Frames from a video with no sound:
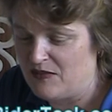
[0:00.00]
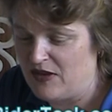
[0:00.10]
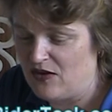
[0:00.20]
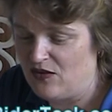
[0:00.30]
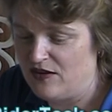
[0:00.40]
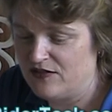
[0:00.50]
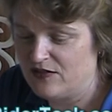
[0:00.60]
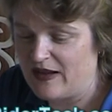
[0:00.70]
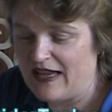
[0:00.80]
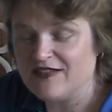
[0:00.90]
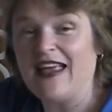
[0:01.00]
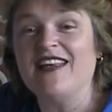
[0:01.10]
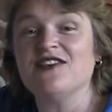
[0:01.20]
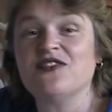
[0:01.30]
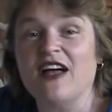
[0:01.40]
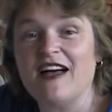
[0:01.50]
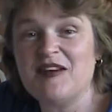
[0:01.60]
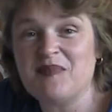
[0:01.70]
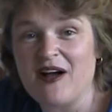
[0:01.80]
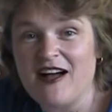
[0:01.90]
It also has a
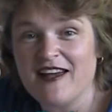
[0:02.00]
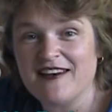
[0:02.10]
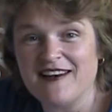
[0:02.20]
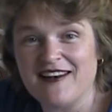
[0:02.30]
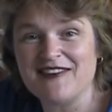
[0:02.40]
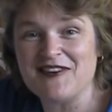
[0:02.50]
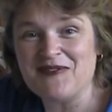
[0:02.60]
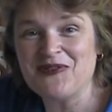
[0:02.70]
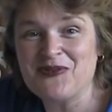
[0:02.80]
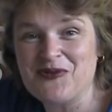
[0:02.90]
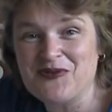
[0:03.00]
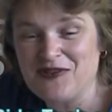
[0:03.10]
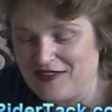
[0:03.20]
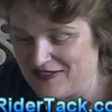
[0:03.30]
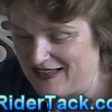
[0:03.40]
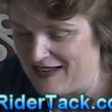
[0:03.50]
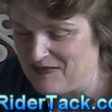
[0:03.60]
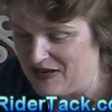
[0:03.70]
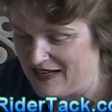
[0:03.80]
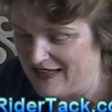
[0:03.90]
side pocket in it. Isn't that really cool? Really
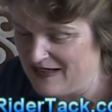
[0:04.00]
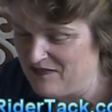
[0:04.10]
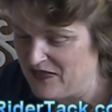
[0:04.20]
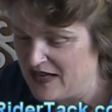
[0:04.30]
side pocket.